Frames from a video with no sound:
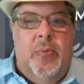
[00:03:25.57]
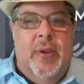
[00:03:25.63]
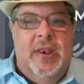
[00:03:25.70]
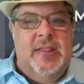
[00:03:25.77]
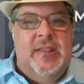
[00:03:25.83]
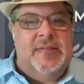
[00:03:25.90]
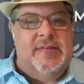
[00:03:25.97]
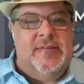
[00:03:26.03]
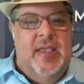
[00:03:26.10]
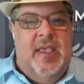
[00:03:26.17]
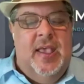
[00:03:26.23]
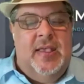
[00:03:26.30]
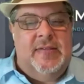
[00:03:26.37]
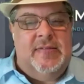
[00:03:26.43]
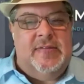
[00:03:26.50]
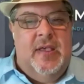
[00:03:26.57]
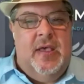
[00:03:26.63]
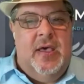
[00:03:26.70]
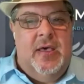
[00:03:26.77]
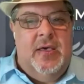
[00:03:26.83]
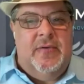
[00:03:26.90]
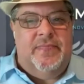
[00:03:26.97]
written as, as
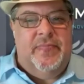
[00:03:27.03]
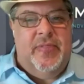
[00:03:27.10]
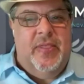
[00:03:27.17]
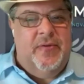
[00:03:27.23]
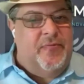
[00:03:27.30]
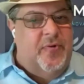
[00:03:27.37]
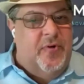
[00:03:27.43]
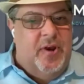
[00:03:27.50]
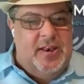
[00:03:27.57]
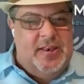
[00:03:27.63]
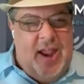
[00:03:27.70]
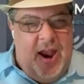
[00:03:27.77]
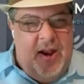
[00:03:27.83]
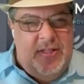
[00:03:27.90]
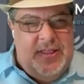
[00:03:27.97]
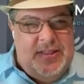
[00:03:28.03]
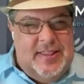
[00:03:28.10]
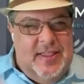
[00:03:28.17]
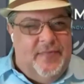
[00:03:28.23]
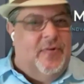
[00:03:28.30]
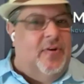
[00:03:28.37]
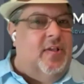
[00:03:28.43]
uh, for an entirely
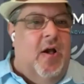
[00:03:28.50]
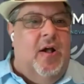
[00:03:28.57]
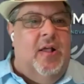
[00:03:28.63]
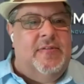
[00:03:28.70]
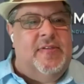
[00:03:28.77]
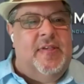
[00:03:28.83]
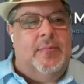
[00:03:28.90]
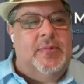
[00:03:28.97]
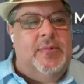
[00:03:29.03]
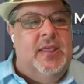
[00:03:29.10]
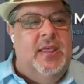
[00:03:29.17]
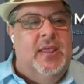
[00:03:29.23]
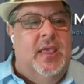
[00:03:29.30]
different concept.